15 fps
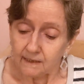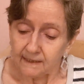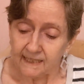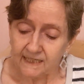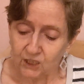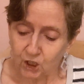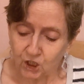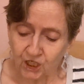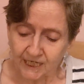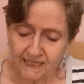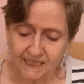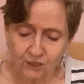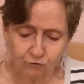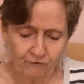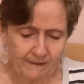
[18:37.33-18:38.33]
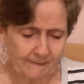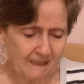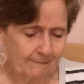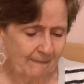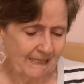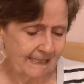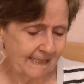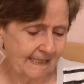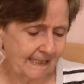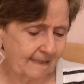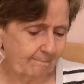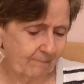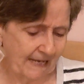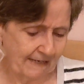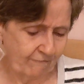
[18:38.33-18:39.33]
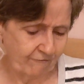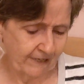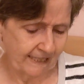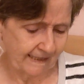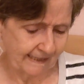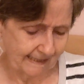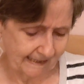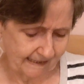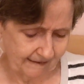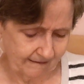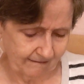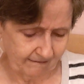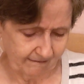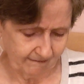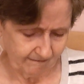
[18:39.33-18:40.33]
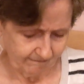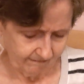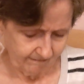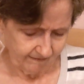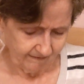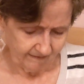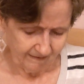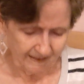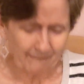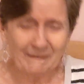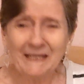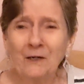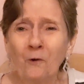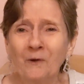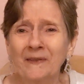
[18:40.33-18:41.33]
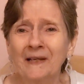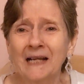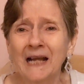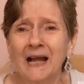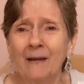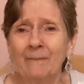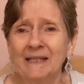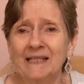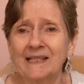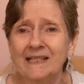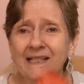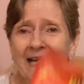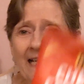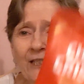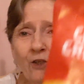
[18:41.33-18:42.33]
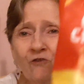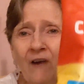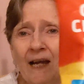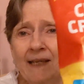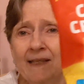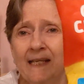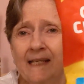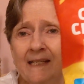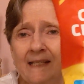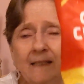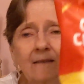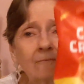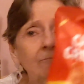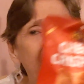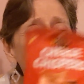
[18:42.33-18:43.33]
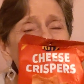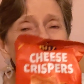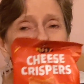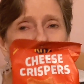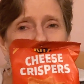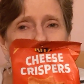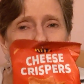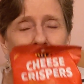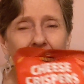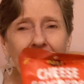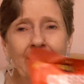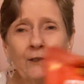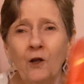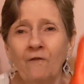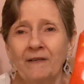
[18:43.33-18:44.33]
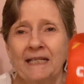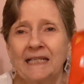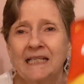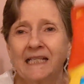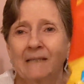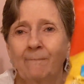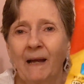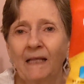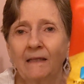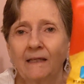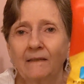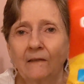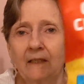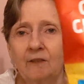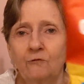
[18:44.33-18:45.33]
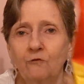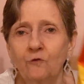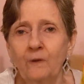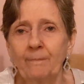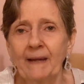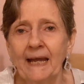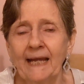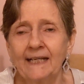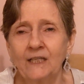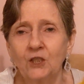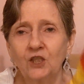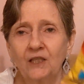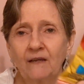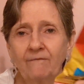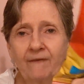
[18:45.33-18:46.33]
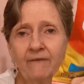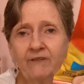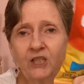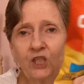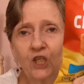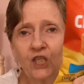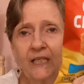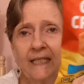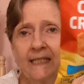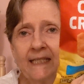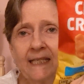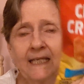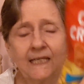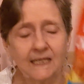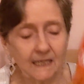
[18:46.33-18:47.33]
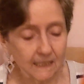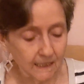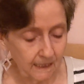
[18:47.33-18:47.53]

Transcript: These Cheese Crispers by Ritz. Let me know in the comments, did I try these? I can already smell it, like through the package. They're very cheesy.